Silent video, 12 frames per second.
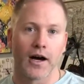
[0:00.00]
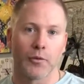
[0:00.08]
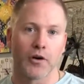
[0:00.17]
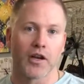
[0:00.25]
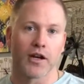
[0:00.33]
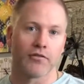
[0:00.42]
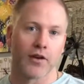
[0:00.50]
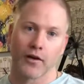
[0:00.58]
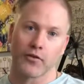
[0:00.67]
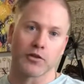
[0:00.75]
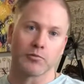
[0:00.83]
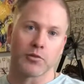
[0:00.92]
We're getting 5
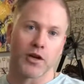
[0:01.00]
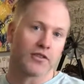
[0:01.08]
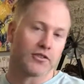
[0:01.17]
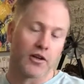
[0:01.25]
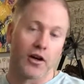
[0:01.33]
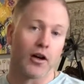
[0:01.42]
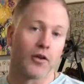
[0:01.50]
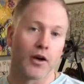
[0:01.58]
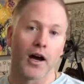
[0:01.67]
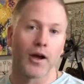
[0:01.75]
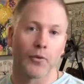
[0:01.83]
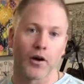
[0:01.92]
years plus on
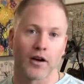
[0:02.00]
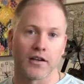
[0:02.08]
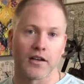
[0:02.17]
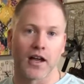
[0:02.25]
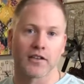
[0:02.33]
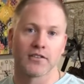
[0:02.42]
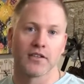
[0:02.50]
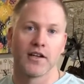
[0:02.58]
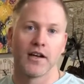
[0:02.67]
high wearing decks.